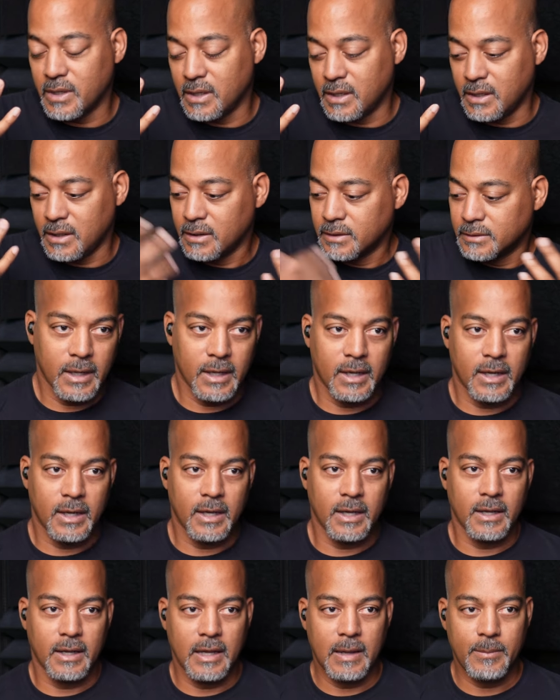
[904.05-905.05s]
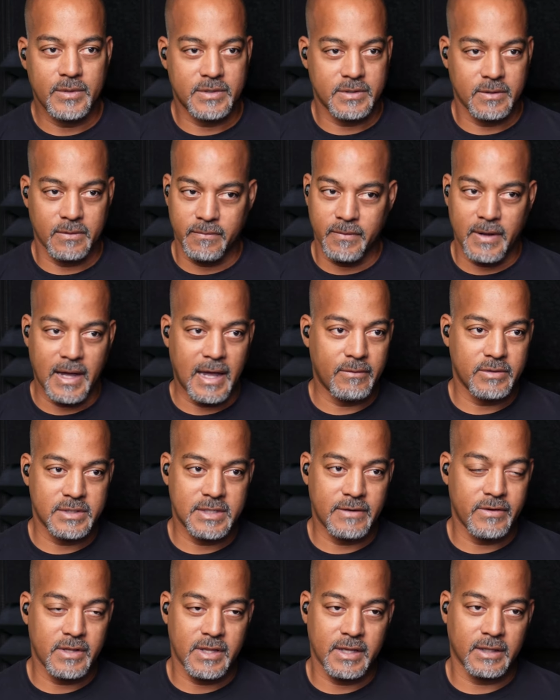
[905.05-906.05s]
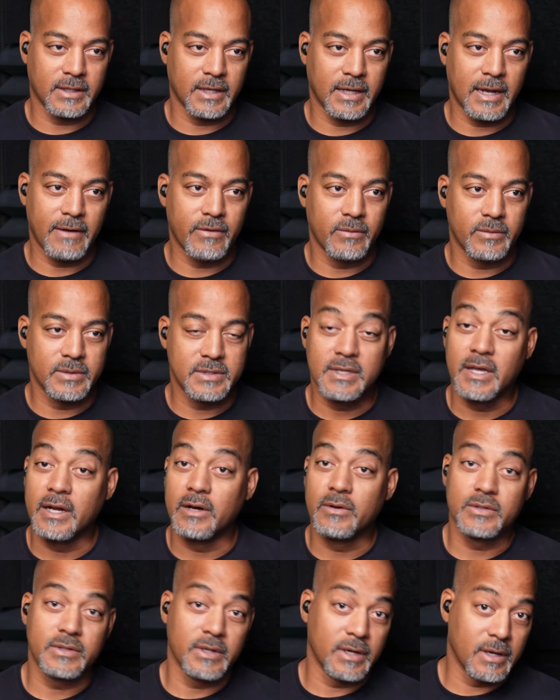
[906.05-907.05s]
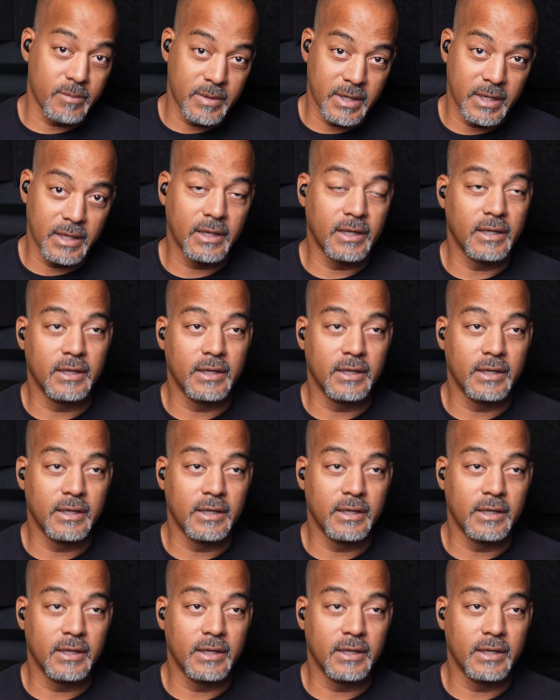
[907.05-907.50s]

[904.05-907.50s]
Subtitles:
Episode 5 was everything like everyone said it was going to be.